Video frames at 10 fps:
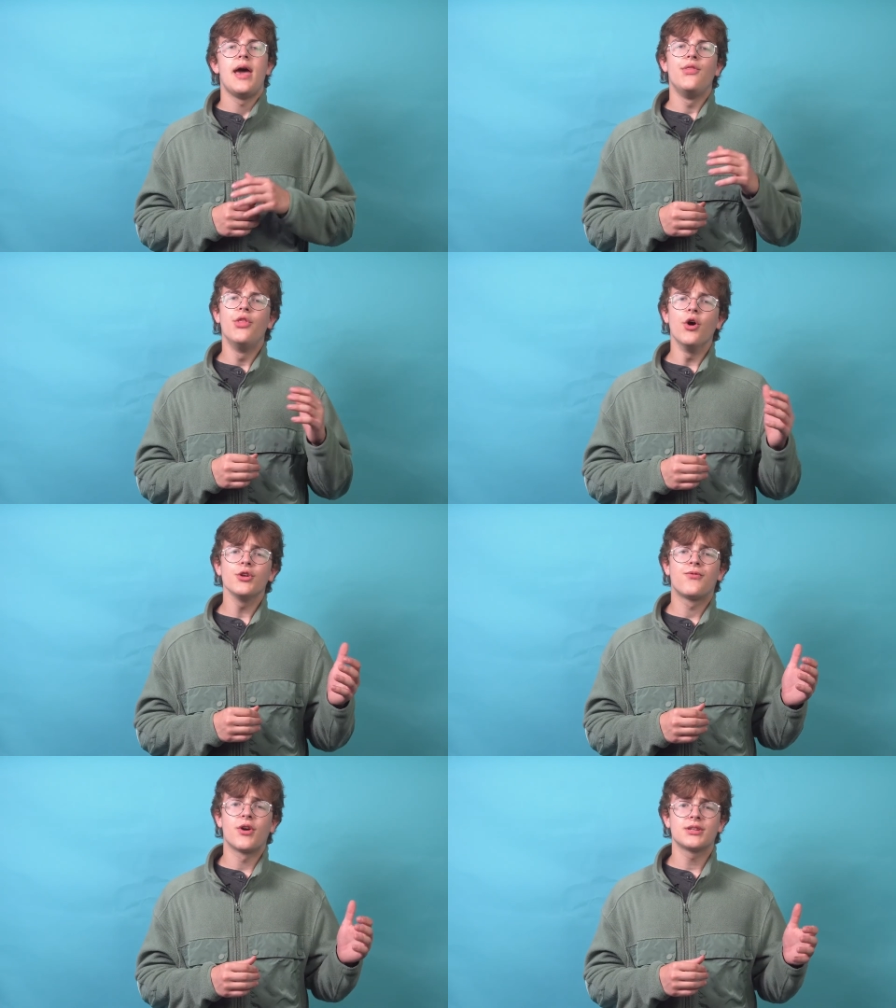In
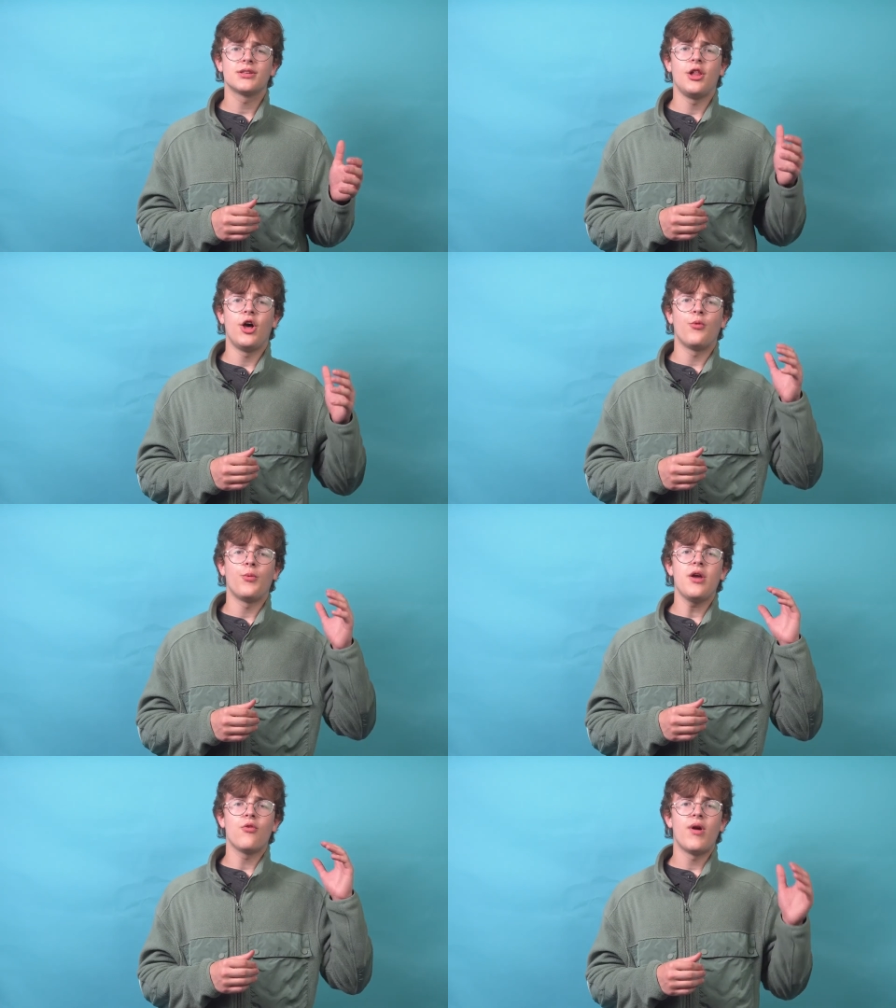those verses alone,
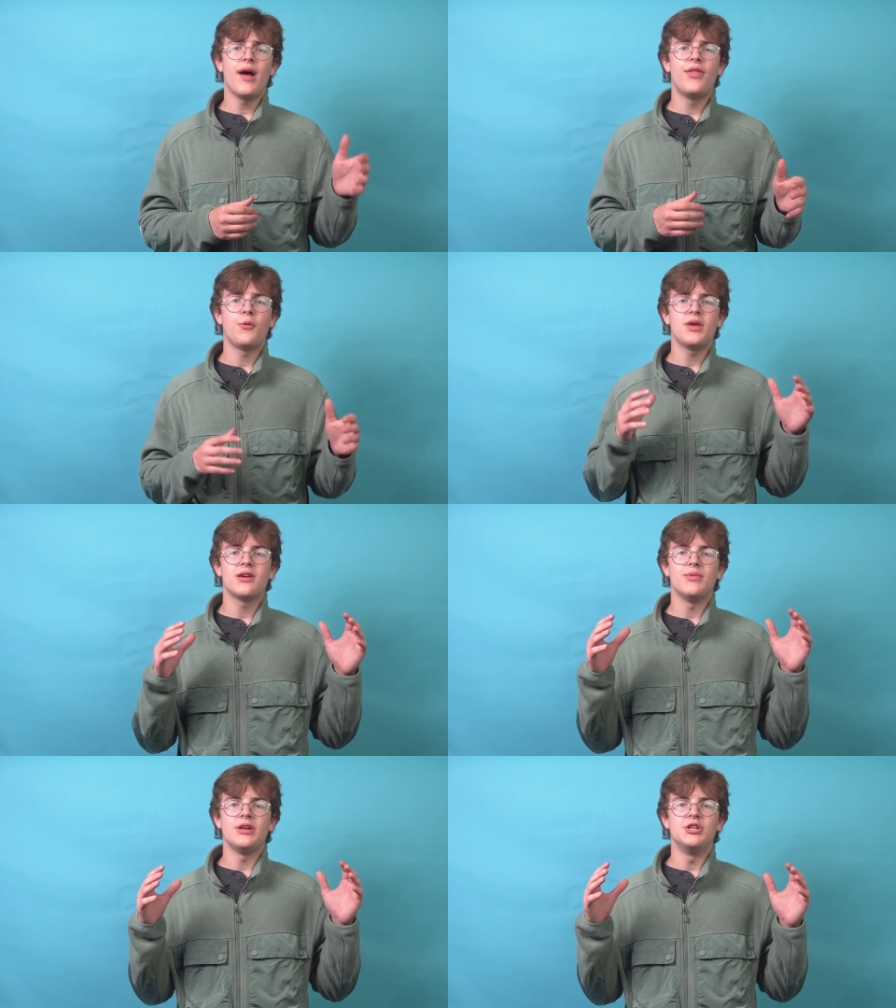we read that we
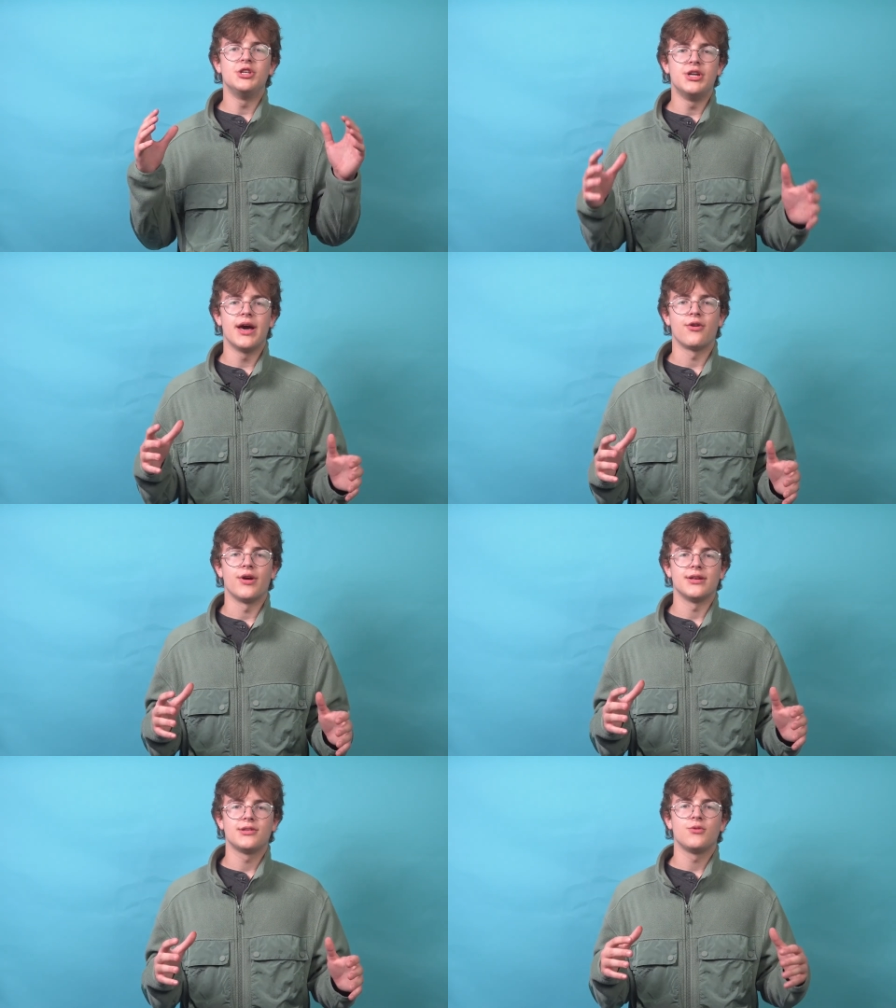can be
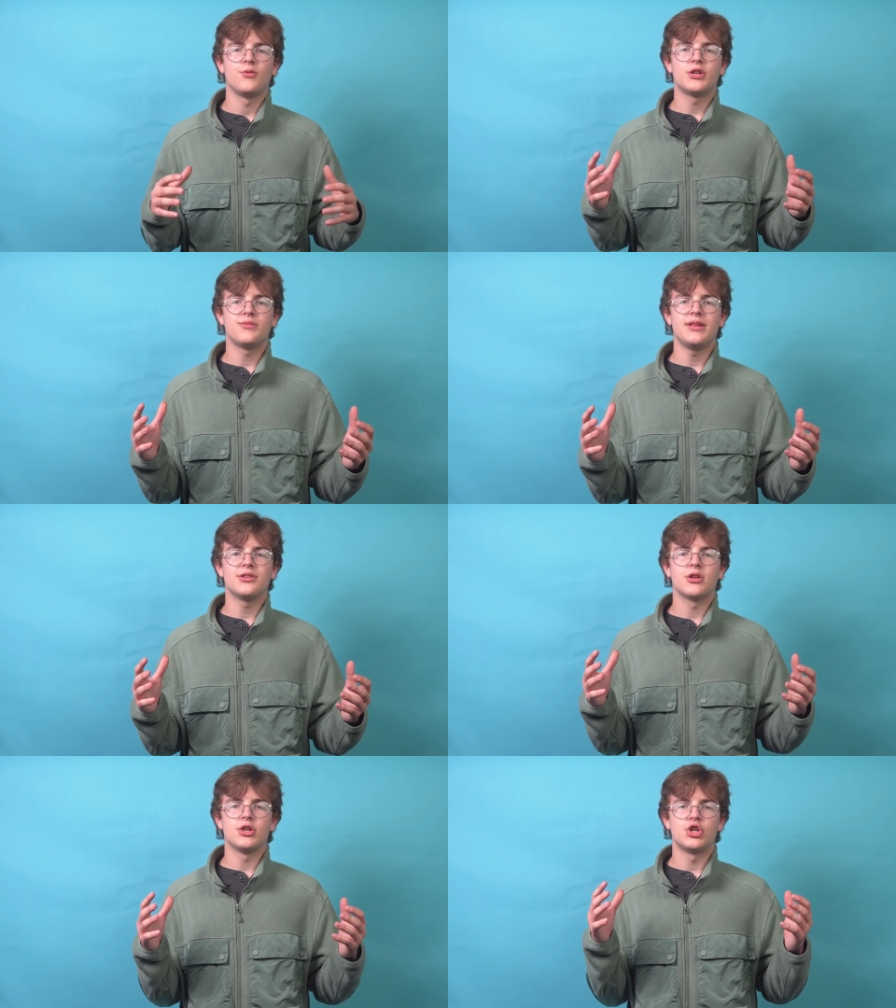generous, which
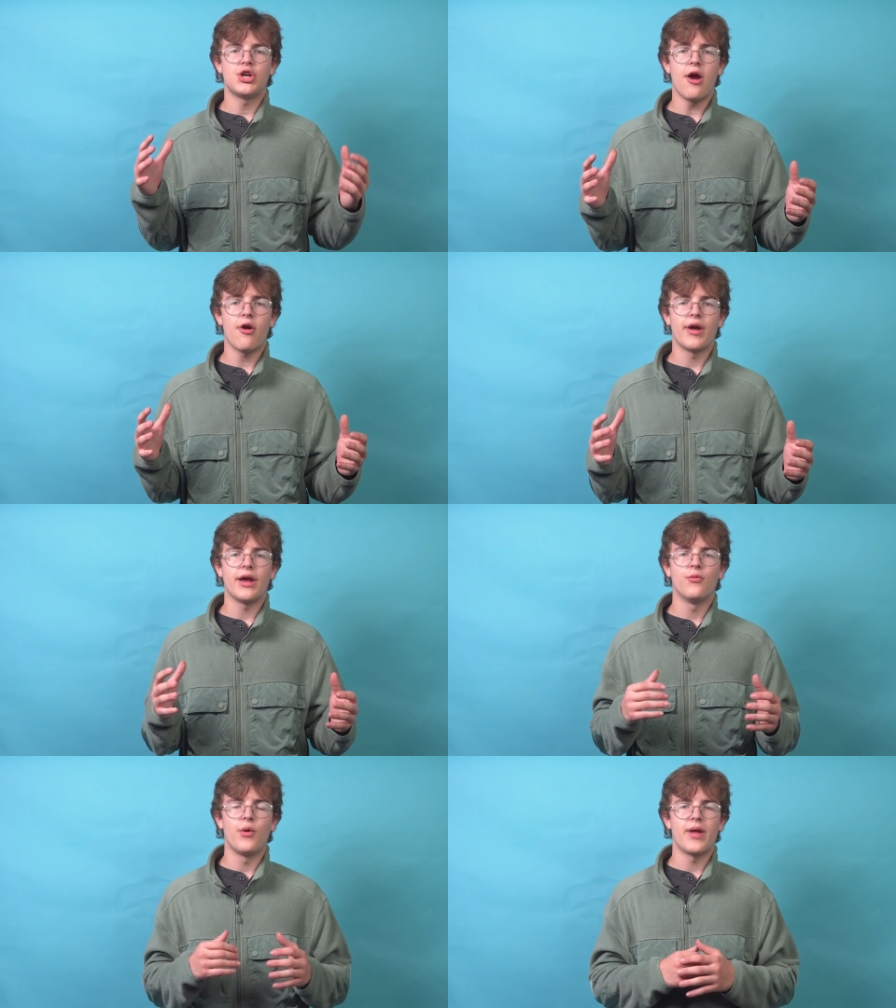means
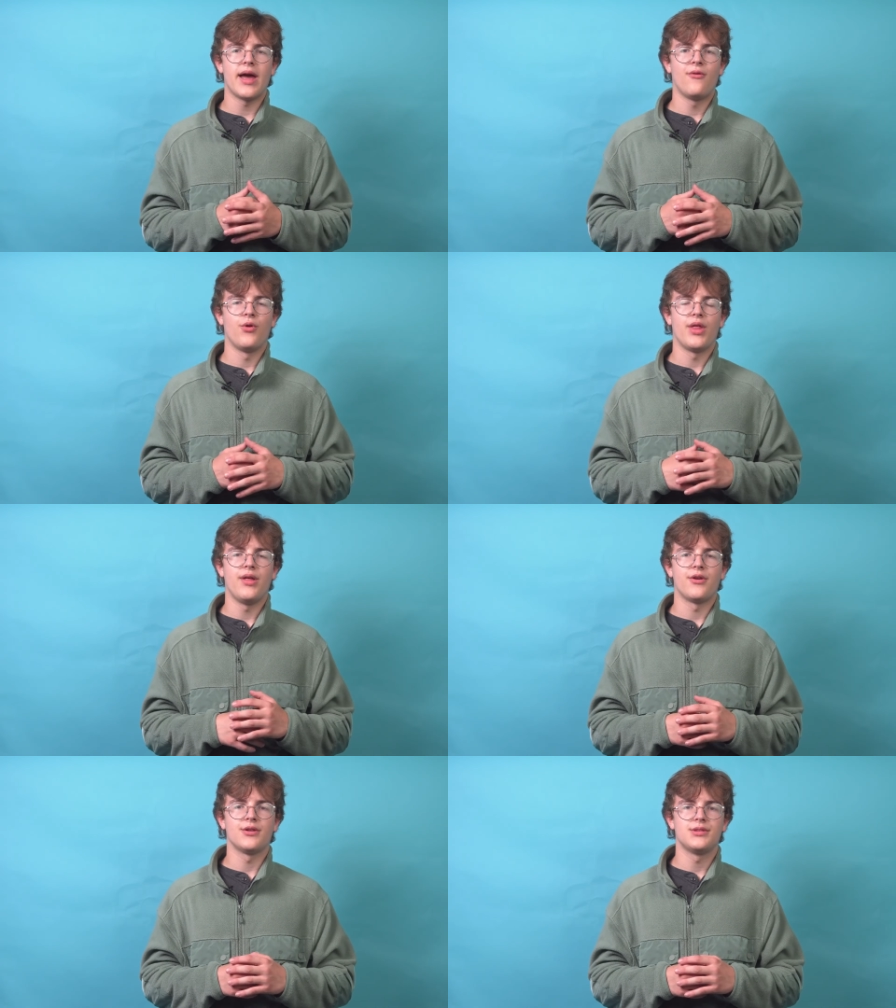sharing what we have with
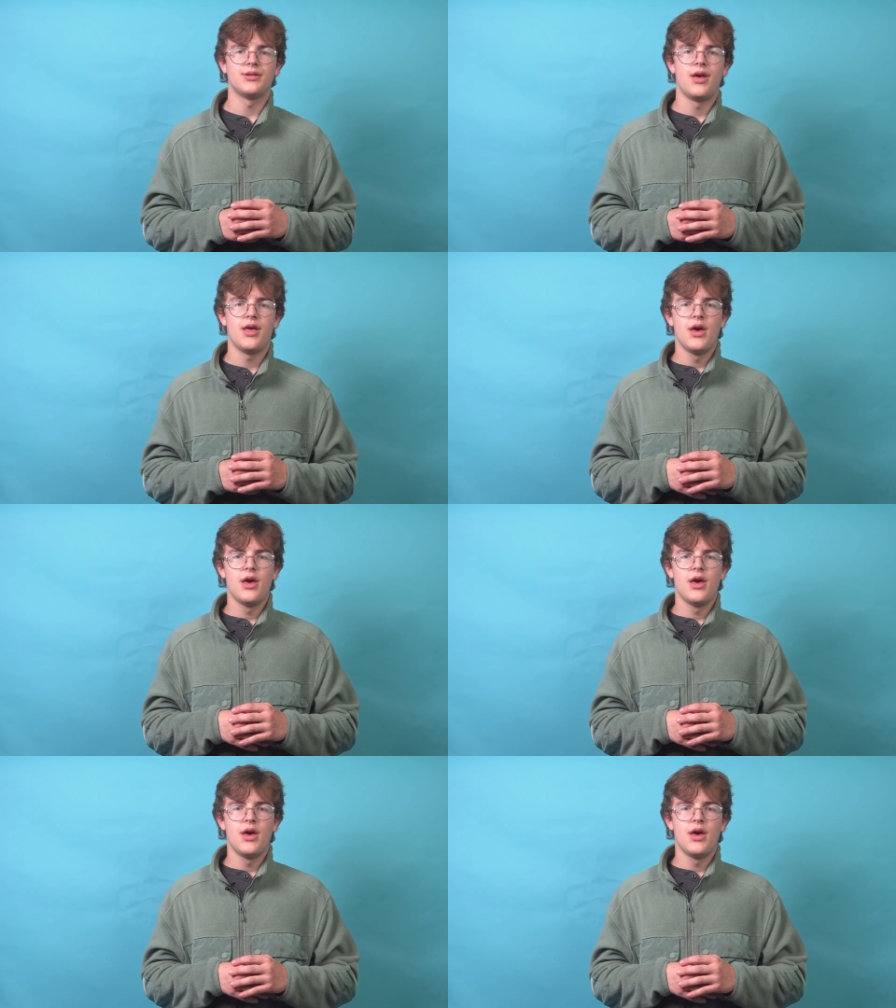others.